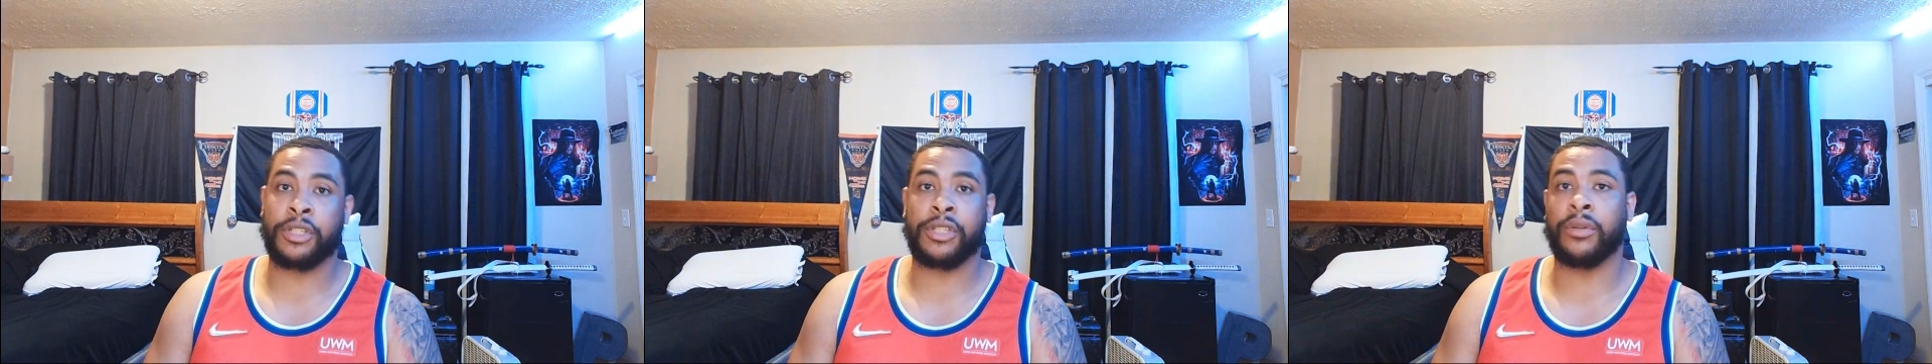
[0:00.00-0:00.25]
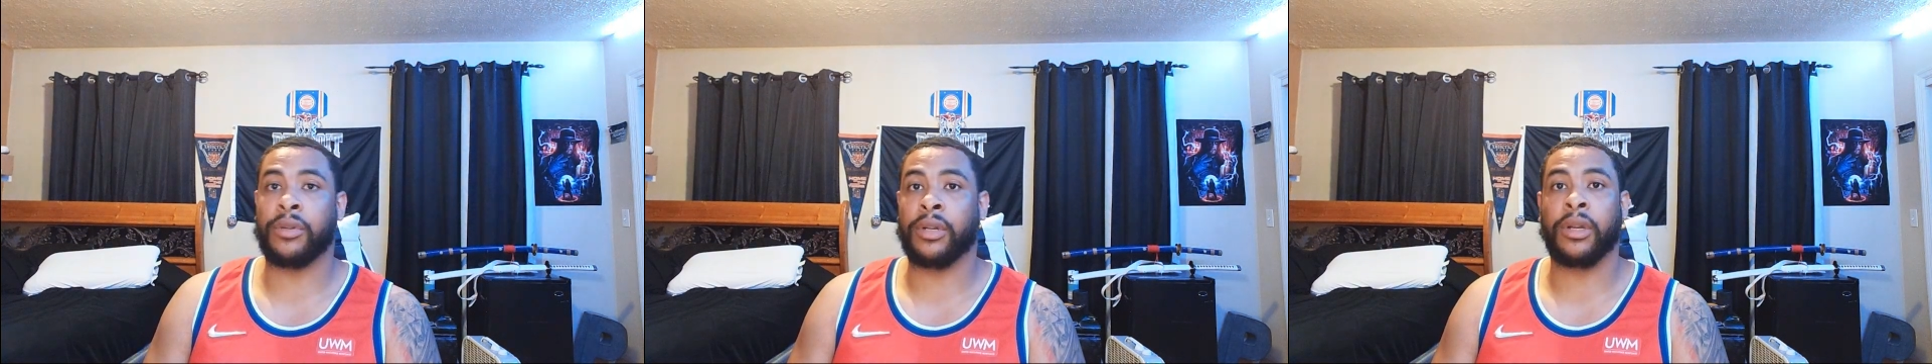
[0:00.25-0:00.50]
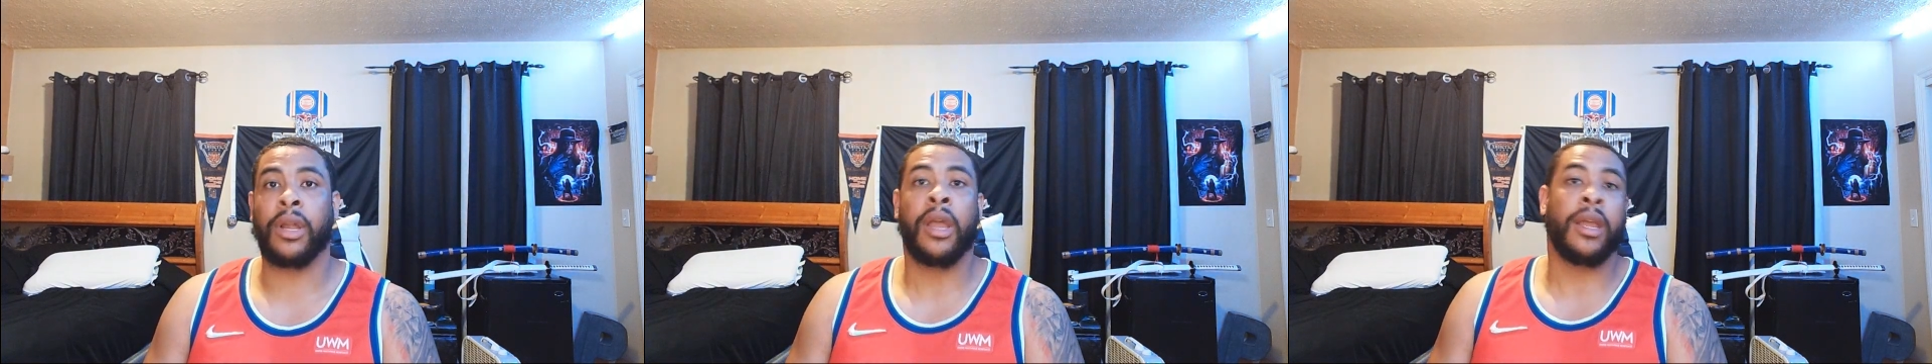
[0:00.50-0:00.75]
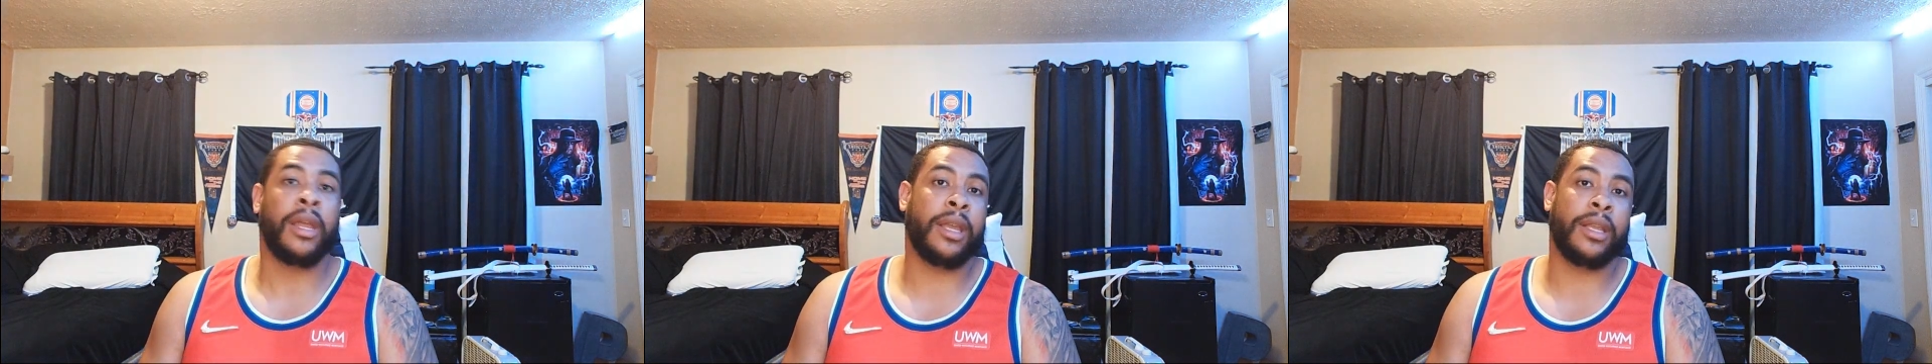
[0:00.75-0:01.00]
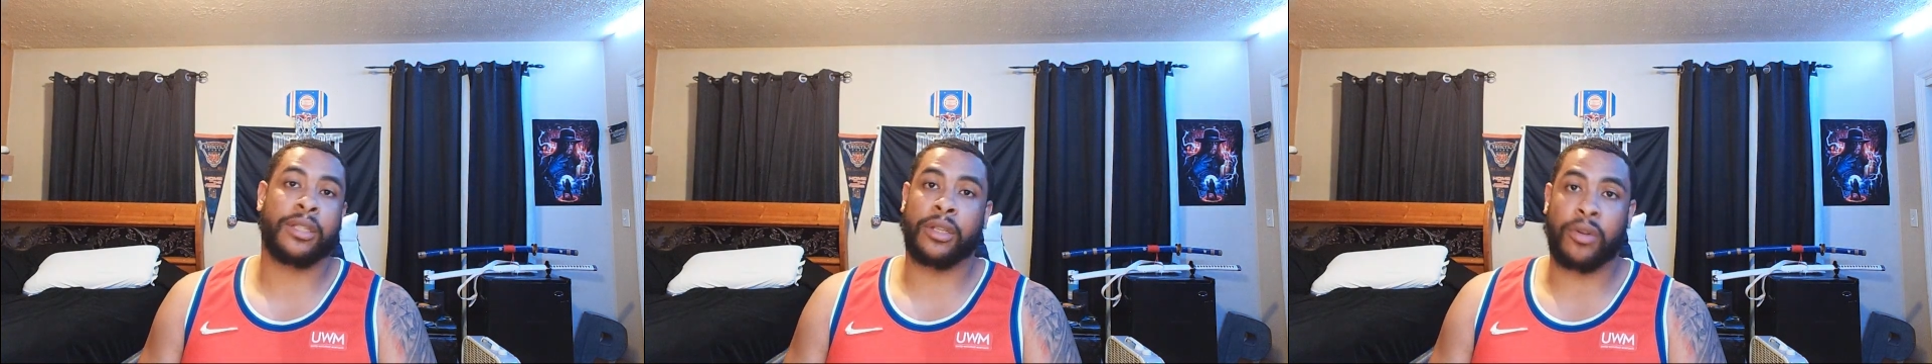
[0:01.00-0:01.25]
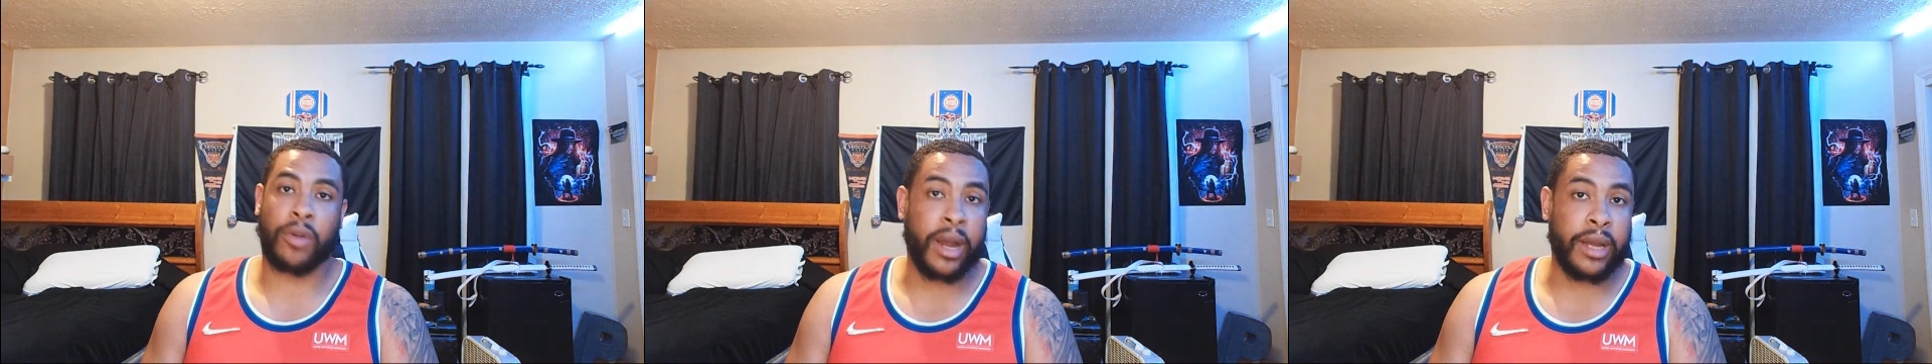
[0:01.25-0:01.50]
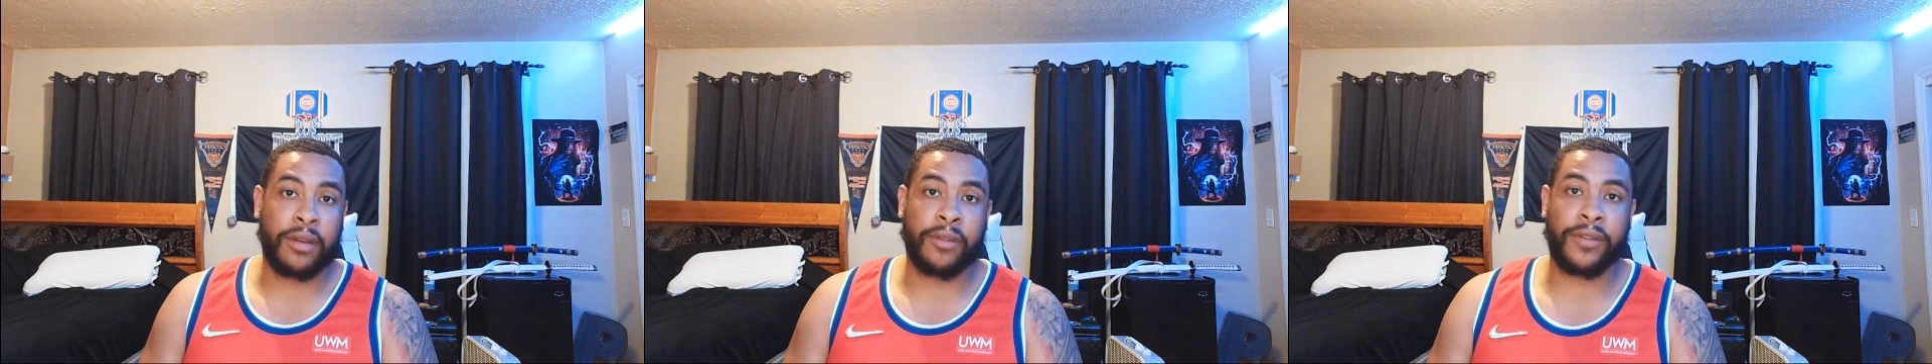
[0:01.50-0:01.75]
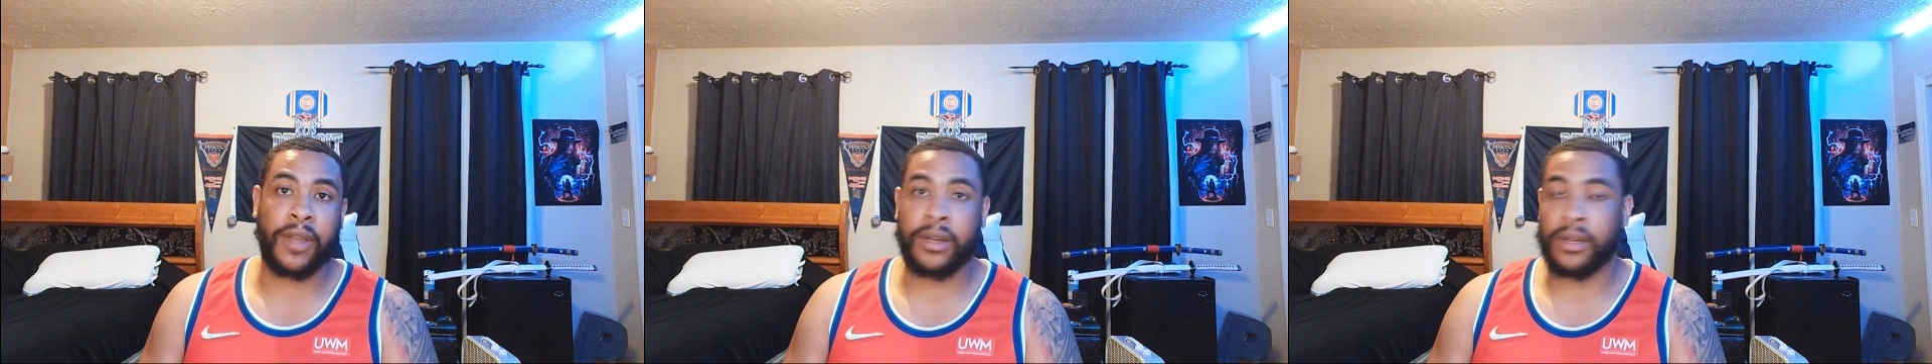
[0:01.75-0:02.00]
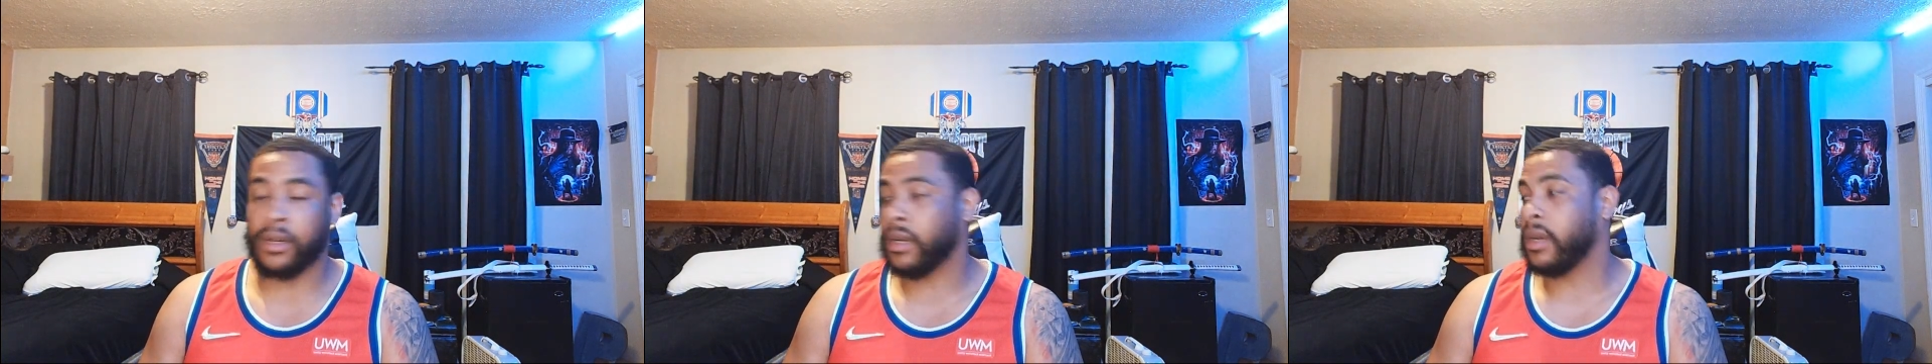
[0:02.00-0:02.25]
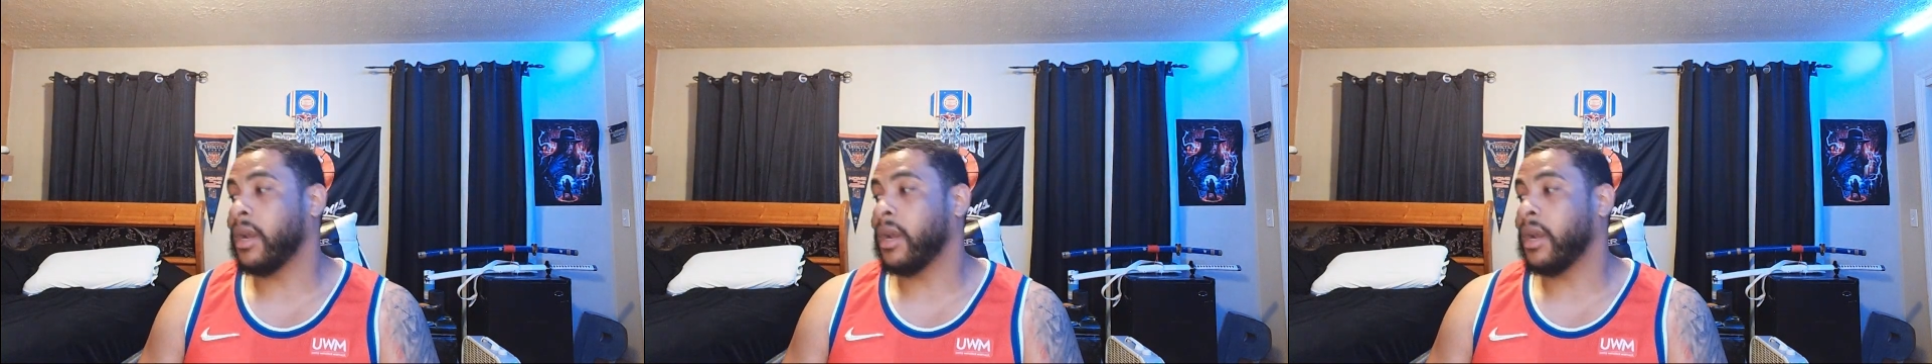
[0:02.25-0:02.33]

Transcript: shooter. He's a great defender.